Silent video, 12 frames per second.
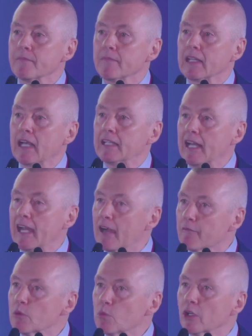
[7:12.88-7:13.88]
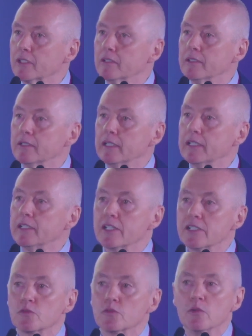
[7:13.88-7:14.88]
and everyone in
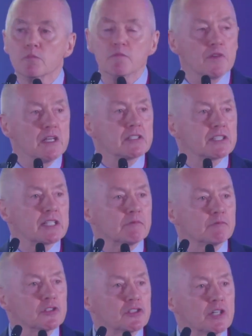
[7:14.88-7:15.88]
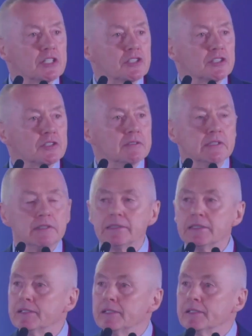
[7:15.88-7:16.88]
this room feels that frustration.
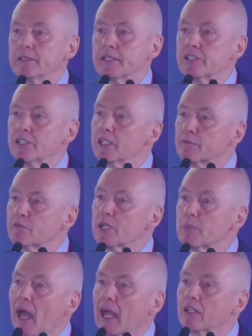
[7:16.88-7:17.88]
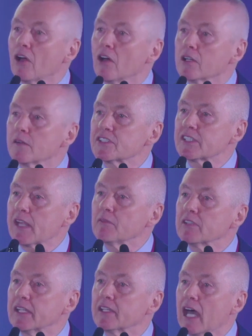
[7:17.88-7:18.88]
The delivery backlog of
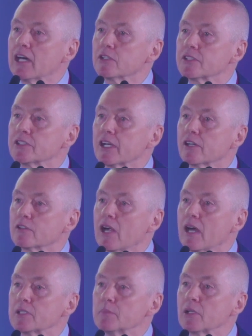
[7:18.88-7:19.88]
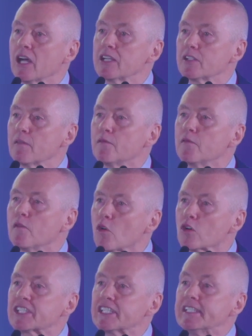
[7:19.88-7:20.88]
17,000 aircraft implies a
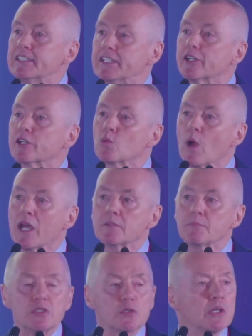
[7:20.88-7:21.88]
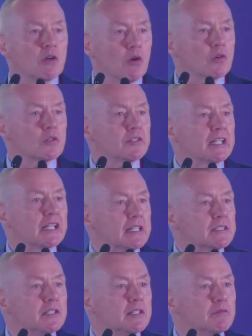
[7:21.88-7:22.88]
14-year wait between ordering
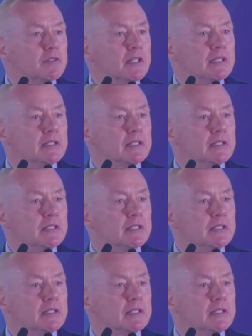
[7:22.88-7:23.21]
and delivery.